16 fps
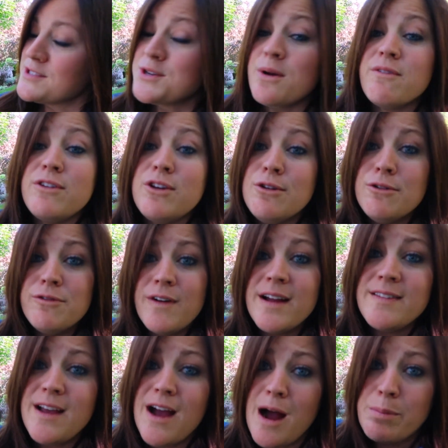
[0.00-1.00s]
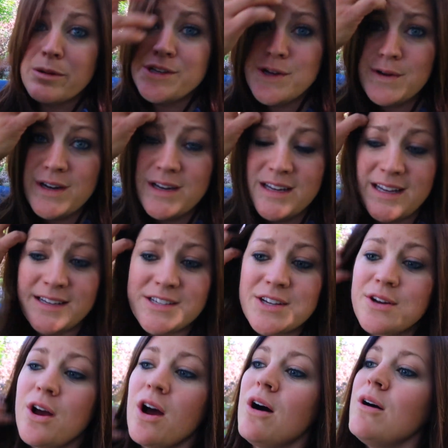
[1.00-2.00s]
So if you find the opportunity
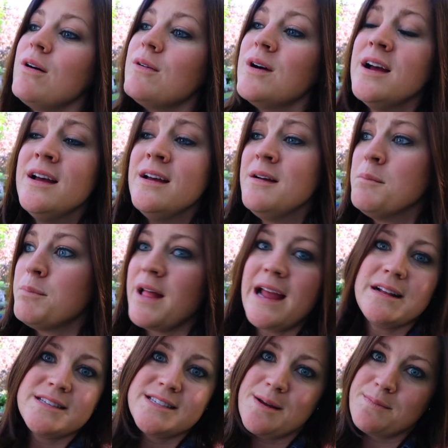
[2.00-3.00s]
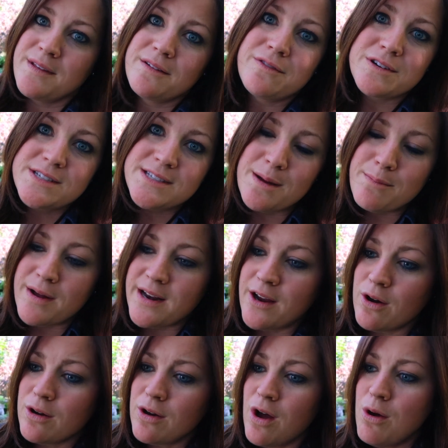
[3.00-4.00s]
to go plant something for
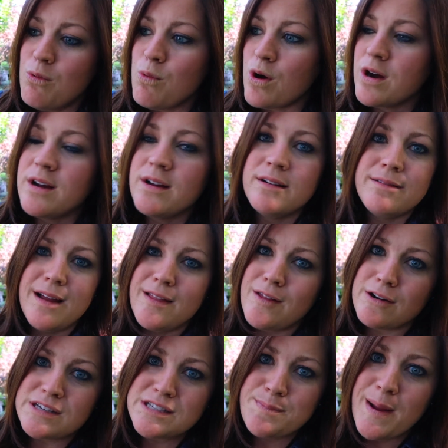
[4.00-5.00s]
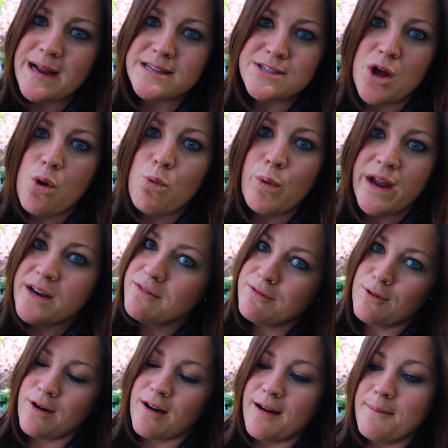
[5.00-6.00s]
somebody or go work in their space, go weed
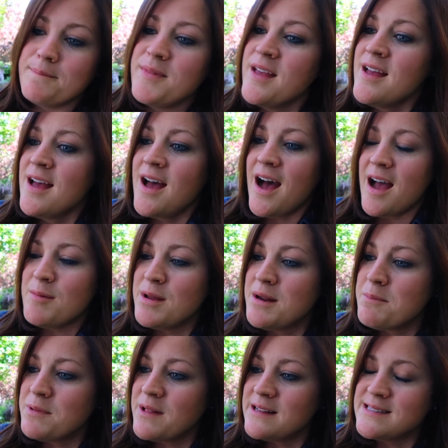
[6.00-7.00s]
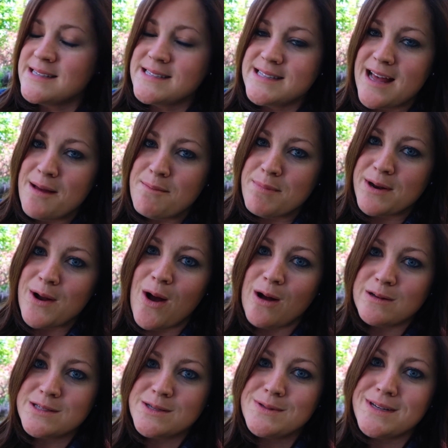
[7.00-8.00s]
for them, I mean, it blesses them, but it
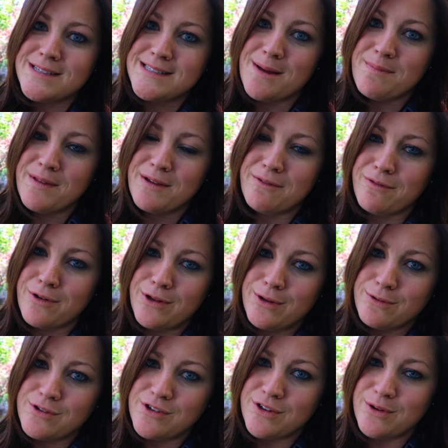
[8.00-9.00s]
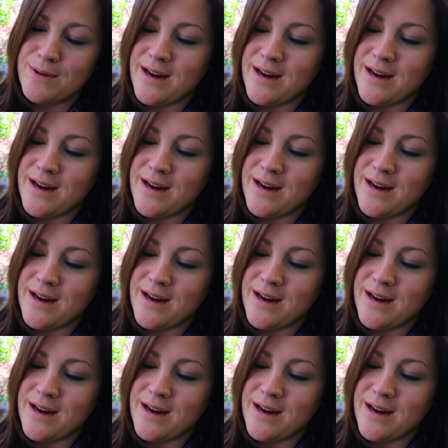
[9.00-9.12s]
also does something for you too.